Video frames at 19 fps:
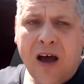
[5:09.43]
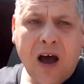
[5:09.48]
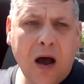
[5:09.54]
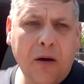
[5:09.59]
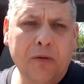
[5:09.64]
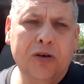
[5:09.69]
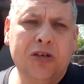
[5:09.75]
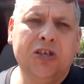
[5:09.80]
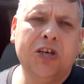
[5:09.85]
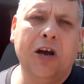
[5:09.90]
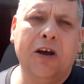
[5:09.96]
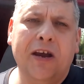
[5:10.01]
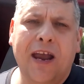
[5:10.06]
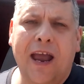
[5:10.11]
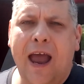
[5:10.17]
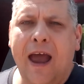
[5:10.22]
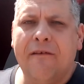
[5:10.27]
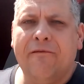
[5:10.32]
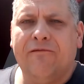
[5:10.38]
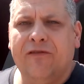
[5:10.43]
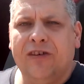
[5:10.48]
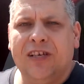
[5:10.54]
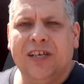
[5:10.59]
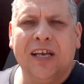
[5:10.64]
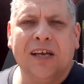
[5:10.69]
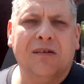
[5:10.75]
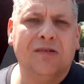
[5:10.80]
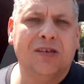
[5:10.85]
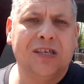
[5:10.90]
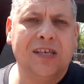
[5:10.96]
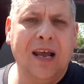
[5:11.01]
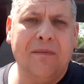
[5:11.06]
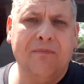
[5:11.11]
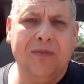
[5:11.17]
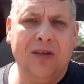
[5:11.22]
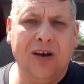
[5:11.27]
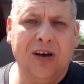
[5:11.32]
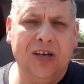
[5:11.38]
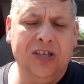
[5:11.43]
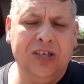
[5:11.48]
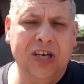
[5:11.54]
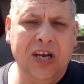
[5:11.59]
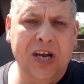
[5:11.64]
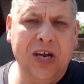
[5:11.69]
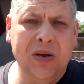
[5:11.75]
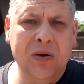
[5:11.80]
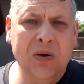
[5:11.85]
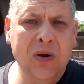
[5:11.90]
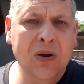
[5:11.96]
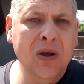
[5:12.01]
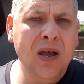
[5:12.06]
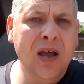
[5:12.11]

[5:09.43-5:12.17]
I will show you every single step that I do.